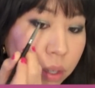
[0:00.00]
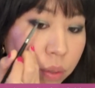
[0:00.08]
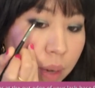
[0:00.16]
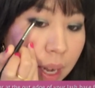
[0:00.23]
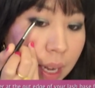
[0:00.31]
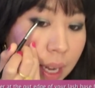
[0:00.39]

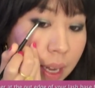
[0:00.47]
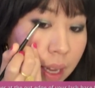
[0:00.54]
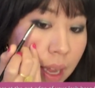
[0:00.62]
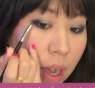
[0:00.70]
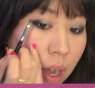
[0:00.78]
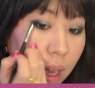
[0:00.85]
creating
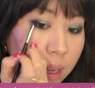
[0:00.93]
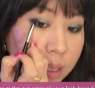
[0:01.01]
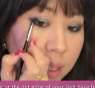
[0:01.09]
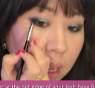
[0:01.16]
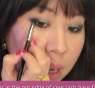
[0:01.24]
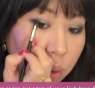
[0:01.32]
a
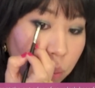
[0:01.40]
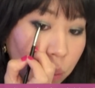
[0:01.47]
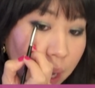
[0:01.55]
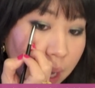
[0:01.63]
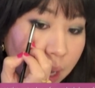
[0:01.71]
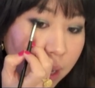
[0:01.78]
slight
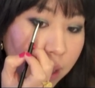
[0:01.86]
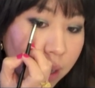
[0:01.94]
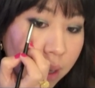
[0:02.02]
wing,